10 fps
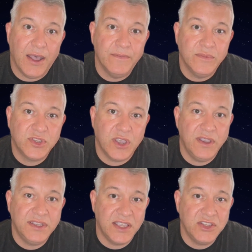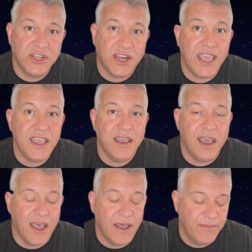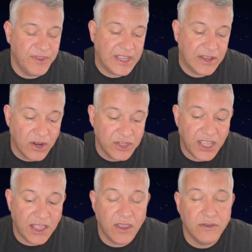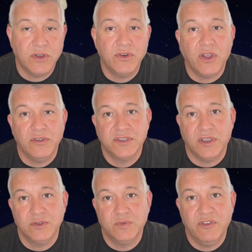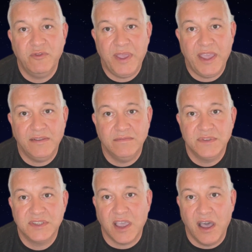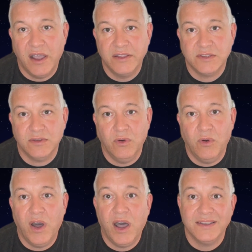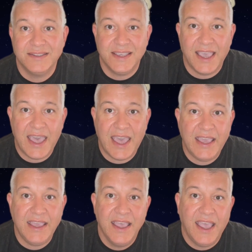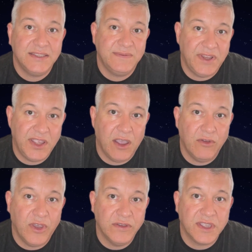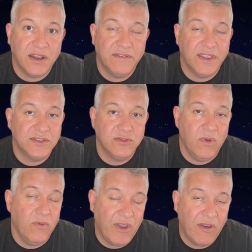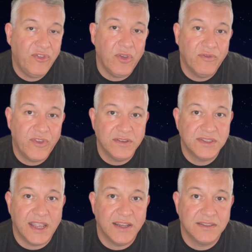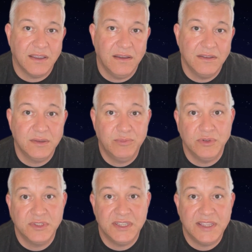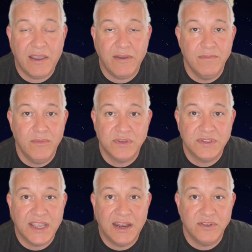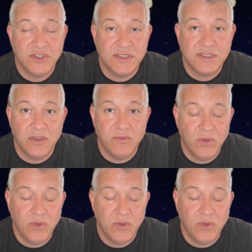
So essentially, the technology in those older consoles would have been SCART or RCA, S-Video, those kind of things. Very few of those standards are supported now in modern televisions.